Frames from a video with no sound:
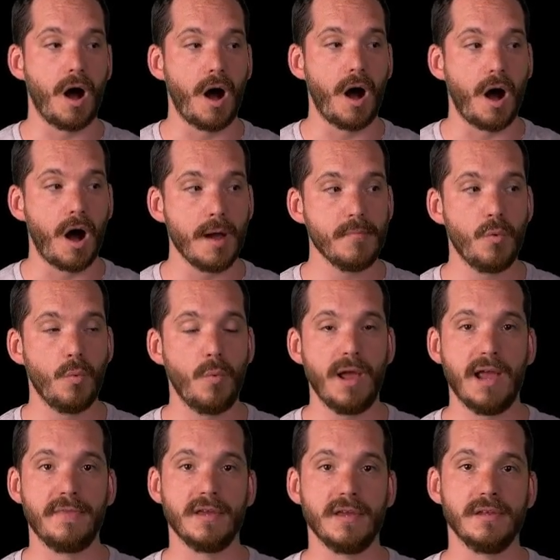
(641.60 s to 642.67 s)
I'm
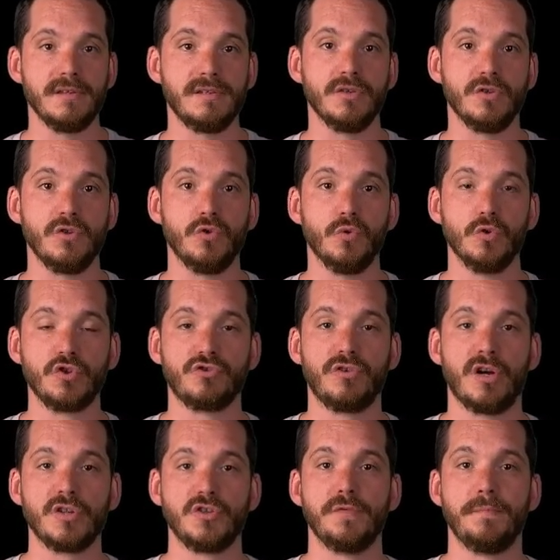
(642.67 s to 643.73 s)
aware that your
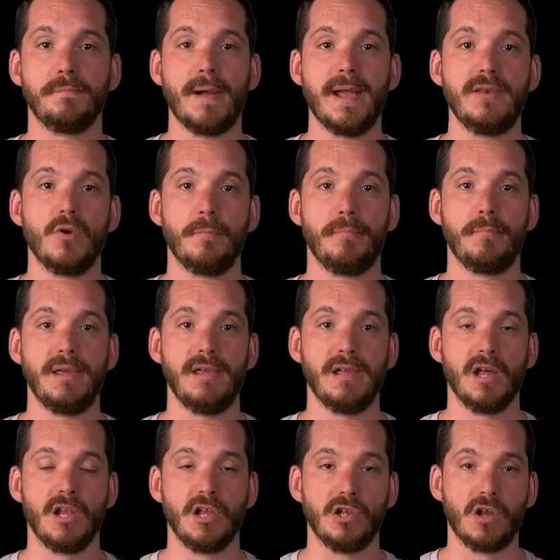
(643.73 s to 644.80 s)
structures may not be
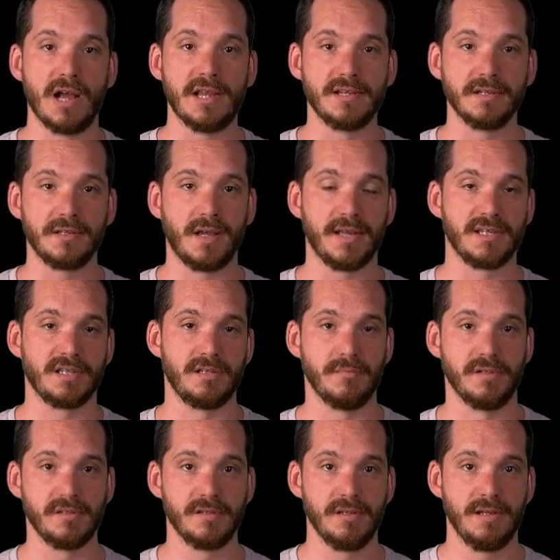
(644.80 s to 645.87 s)
aligned to
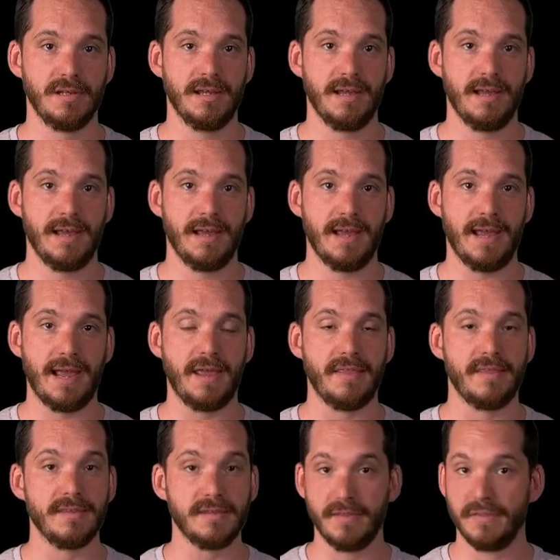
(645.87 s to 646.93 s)
customers,
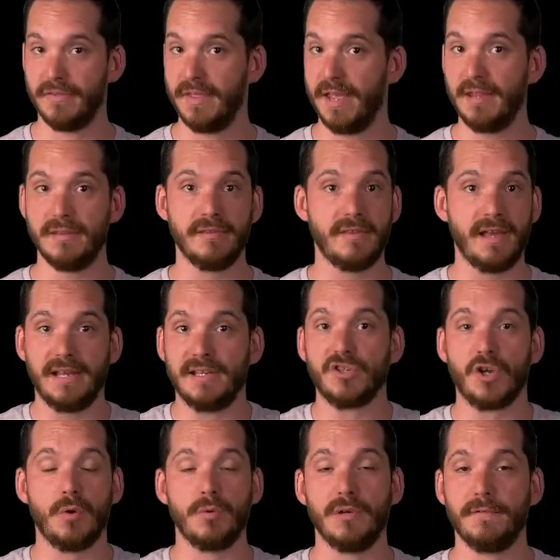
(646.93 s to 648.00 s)
and then that is
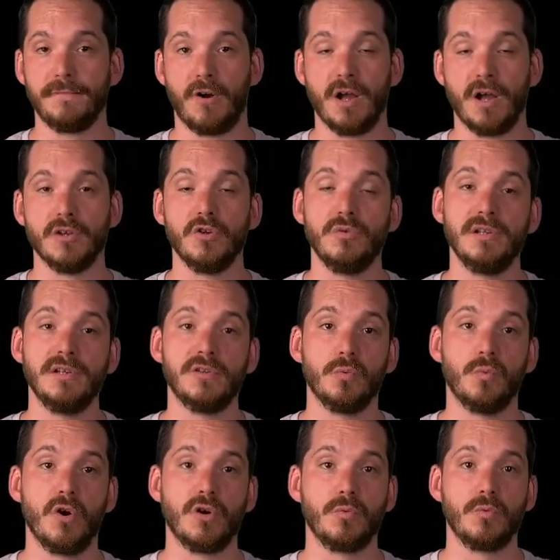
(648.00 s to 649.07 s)
totally fine. You need to
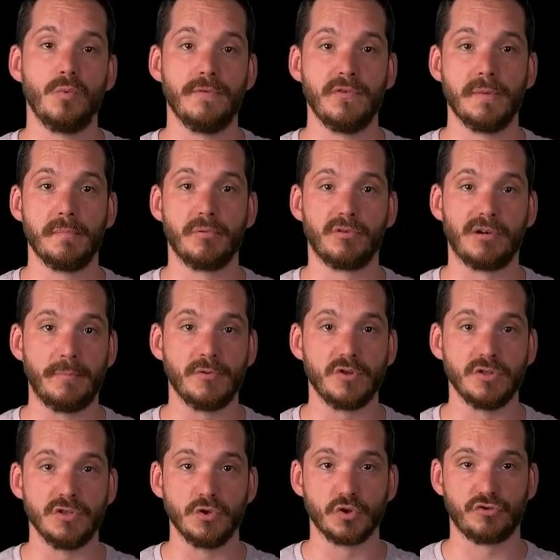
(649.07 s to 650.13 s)
work within the parameters
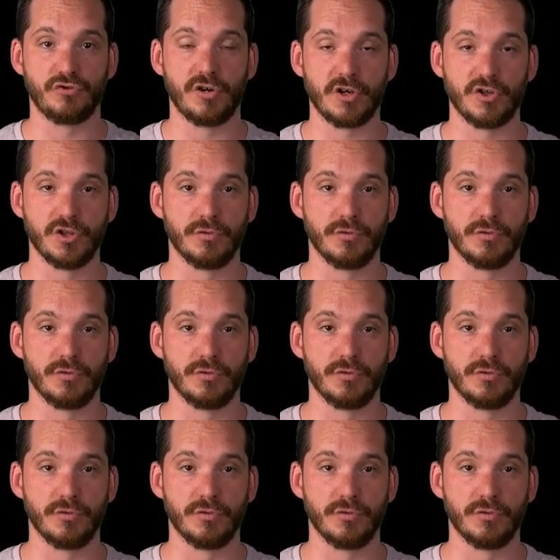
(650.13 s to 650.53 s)
of your structure.